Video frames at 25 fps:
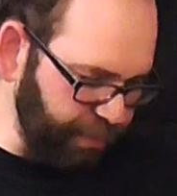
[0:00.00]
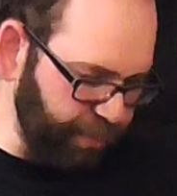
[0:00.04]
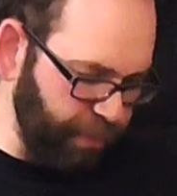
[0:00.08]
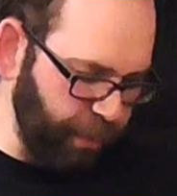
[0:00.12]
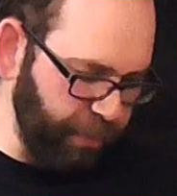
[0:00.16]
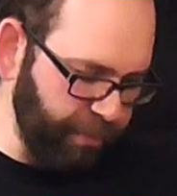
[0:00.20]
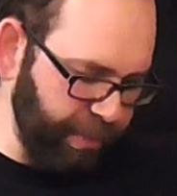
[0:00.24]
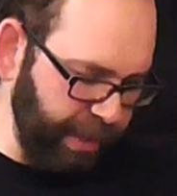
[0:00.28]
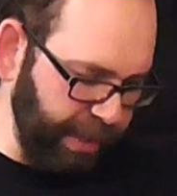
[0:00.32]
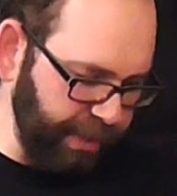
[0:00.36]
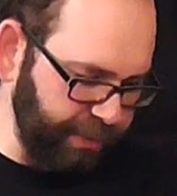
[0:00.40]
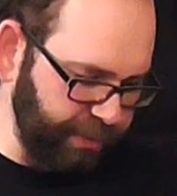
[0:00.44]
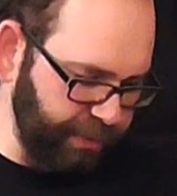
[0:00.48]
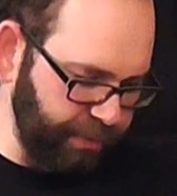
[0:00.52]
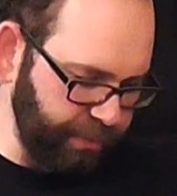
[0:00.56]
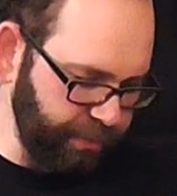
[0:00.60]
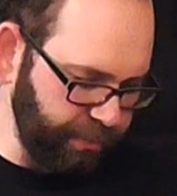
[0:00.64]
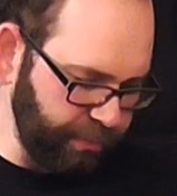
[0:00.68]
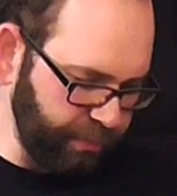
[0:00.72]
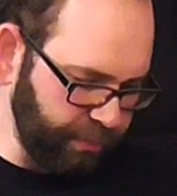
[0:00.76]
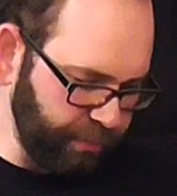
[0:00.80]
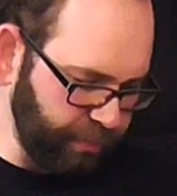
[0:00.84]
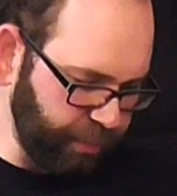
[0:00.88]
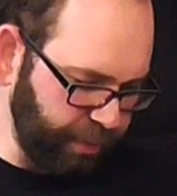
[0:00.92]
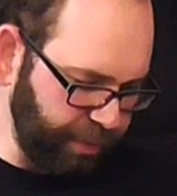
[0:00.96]
per
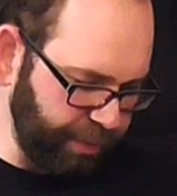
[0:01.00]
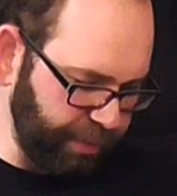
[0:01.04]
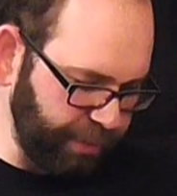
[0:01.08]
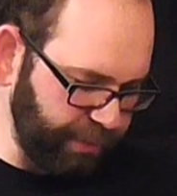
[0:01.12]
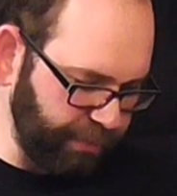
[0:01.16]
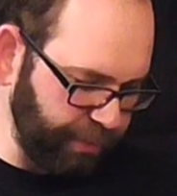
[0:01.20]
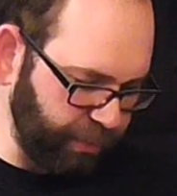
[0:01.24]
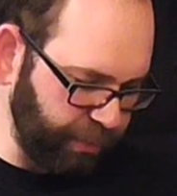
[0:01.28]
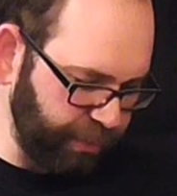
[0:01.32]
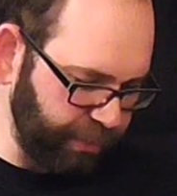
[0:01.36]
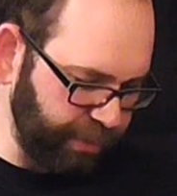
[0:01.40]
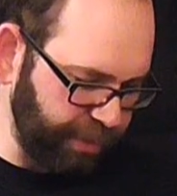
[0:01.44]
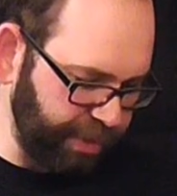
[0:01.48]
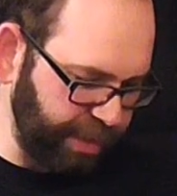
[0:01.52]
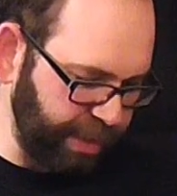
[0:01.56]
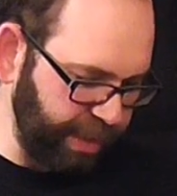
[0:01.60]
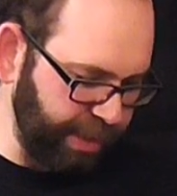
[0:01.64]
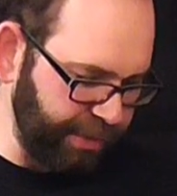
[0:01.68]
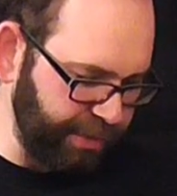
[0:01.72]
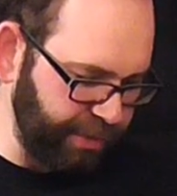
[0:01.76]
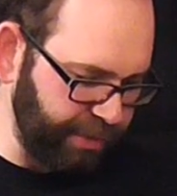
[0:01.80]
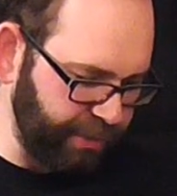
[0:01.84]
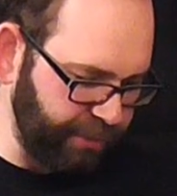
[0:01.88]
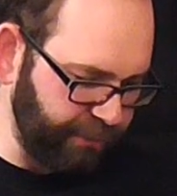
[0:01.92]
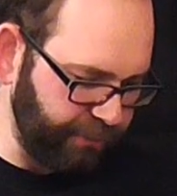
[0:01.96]
battle, when this model is
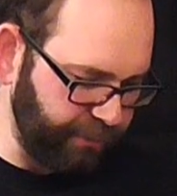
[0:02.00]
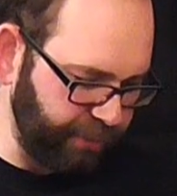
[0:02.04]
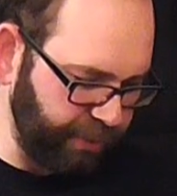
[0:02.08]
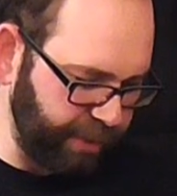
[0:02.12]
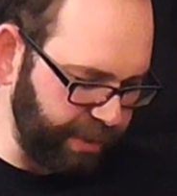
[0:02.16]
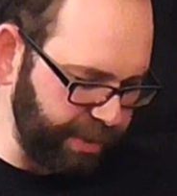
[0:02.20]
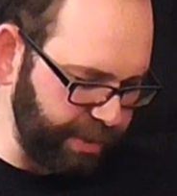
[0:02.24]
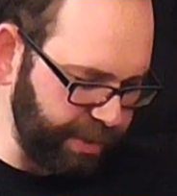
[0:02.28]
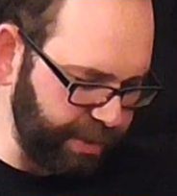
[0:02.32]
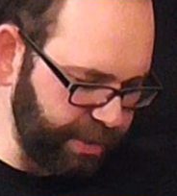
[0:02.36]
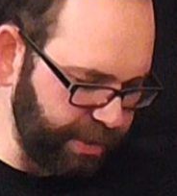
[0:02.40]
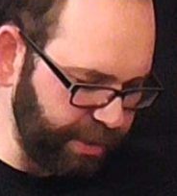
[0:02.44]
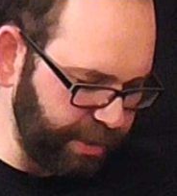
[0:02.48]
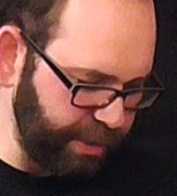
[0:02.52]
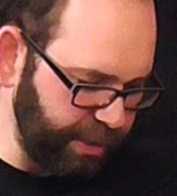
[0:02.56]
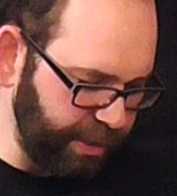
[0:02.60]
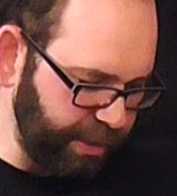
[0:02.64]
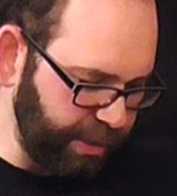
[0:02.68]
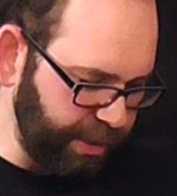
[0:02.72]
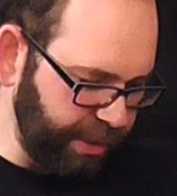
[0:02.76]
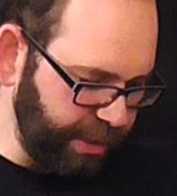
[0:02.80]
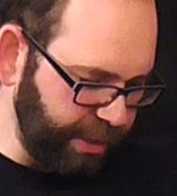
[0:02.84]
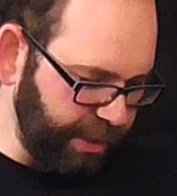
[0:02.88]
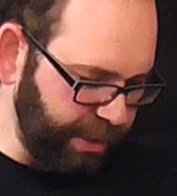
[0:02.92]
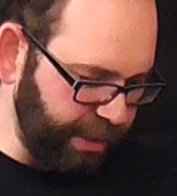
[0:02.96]
selected to fight,
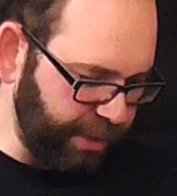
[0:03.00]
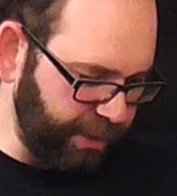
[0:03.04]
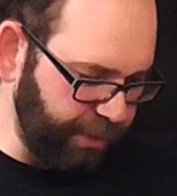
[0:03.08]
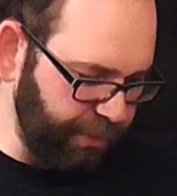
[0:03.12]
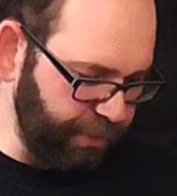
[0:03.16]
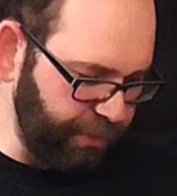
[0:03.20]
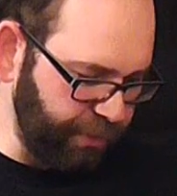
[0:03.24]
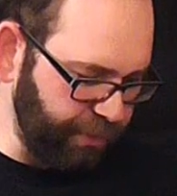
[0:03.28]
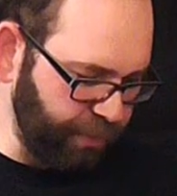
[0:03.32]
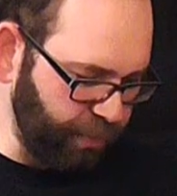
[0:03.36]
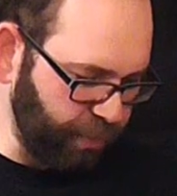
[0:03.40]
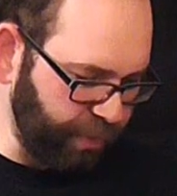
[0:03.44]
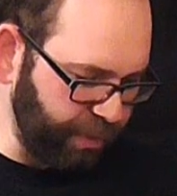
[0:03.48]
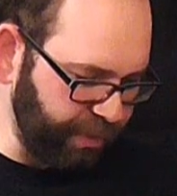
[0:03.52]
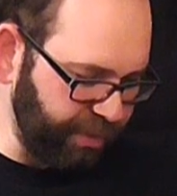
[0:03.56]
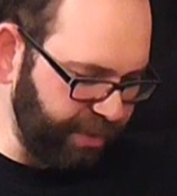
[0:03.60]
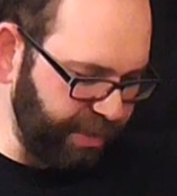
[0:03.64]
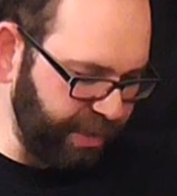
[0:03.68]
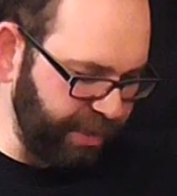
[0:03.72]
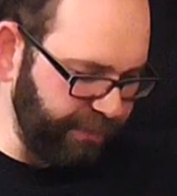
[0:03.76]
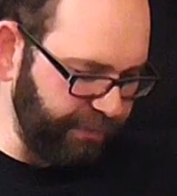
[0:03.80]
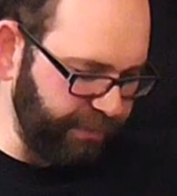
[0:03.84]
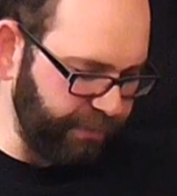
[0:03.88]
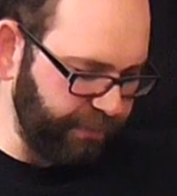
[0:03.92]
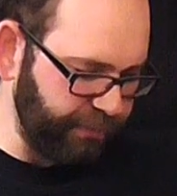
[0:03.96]
you can use one of the
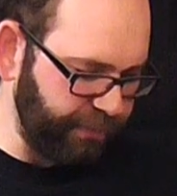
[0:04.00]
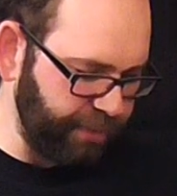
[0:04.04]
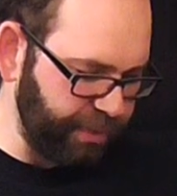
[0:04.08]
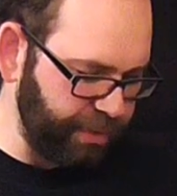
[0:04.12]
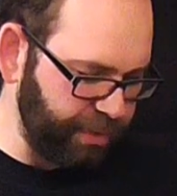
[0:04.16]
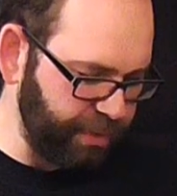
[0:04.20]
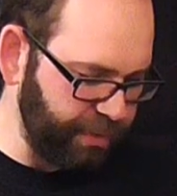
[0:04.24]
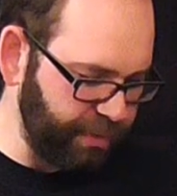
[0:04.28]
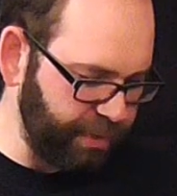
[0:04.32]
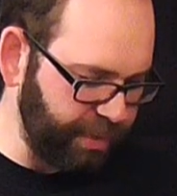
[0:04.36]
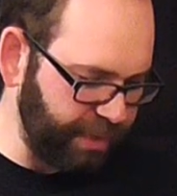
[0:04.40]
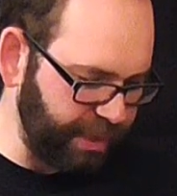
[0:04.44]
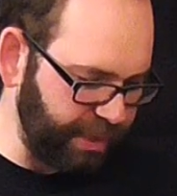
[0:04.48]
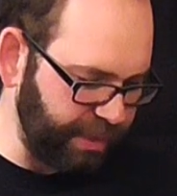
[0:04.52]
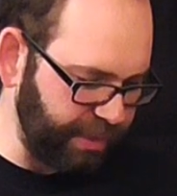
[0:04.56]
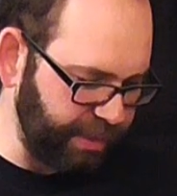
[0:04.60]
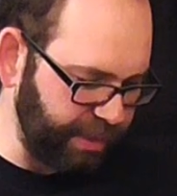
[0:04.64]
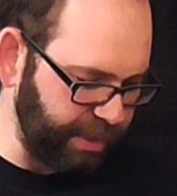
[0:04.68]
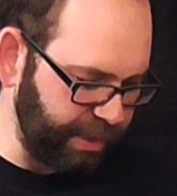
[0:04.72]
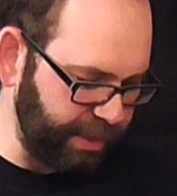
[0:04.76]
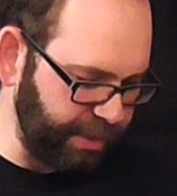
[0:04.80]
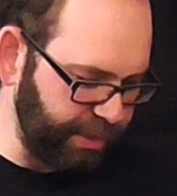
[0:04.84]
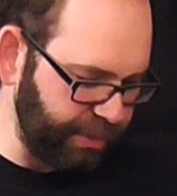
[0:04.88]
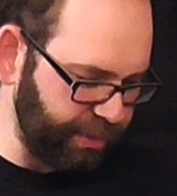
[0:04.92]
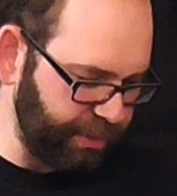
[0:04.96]
Deaf Visions as
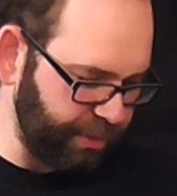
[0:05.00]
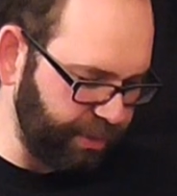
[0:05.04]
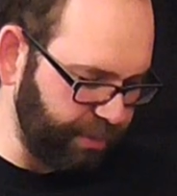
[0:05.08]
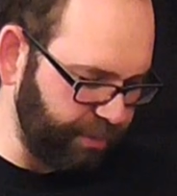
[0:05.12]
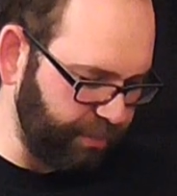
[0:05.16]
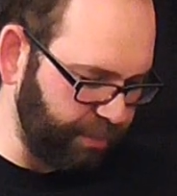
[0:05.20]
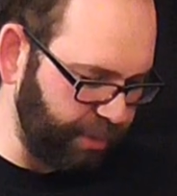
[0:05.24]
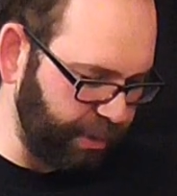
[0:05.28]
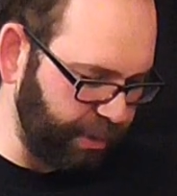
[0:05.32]
listed